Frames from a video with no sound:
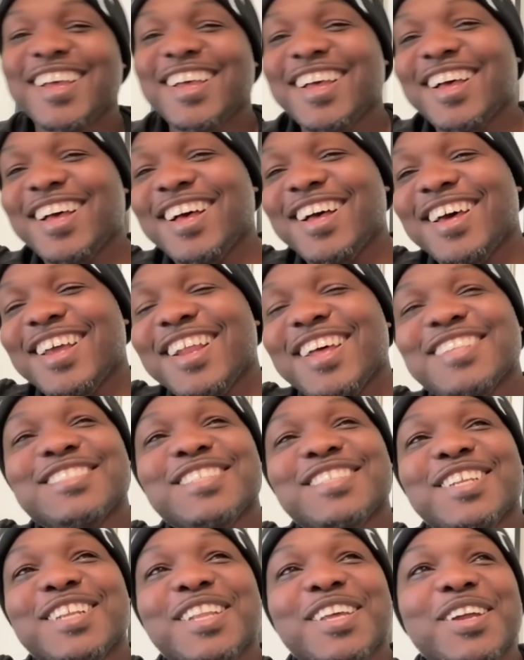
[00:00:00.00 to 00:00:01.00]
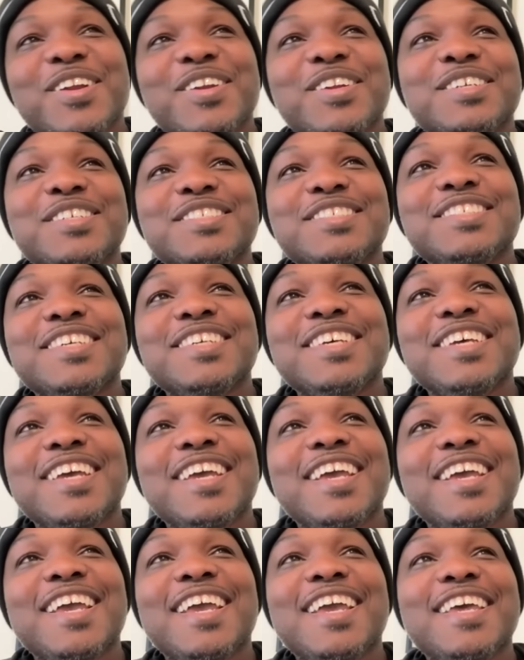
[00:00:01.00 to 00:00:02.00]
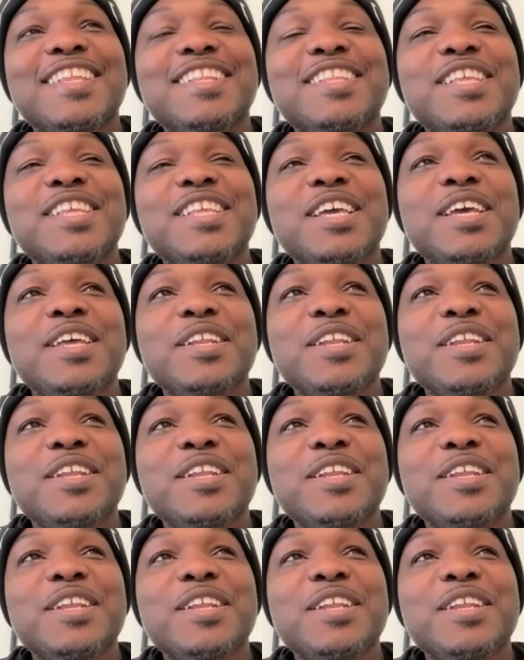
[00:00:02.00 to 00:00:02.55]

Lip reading: Ah, that's hilarious. And